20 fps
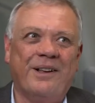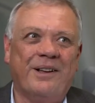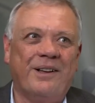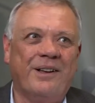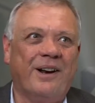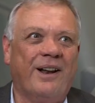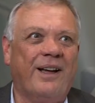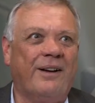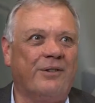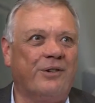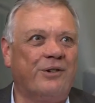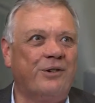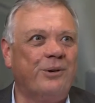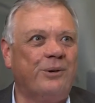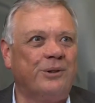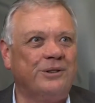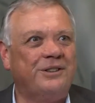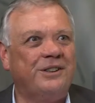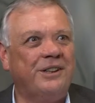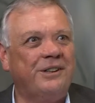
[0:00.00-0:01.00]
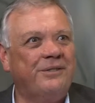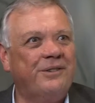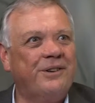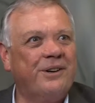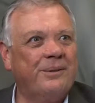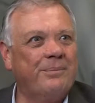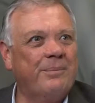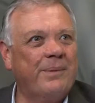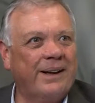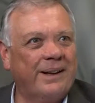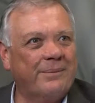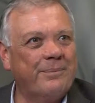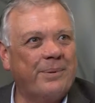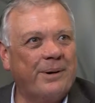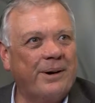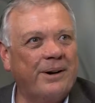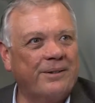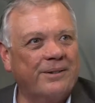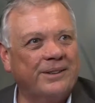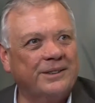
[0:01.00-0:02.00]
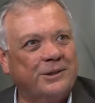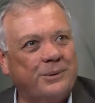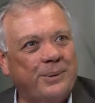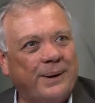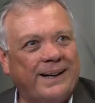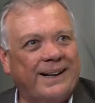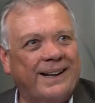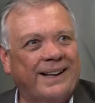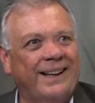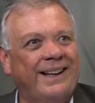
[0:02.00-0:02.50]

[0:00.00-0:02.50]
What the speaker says: life's short, so you've got to make progress quickly.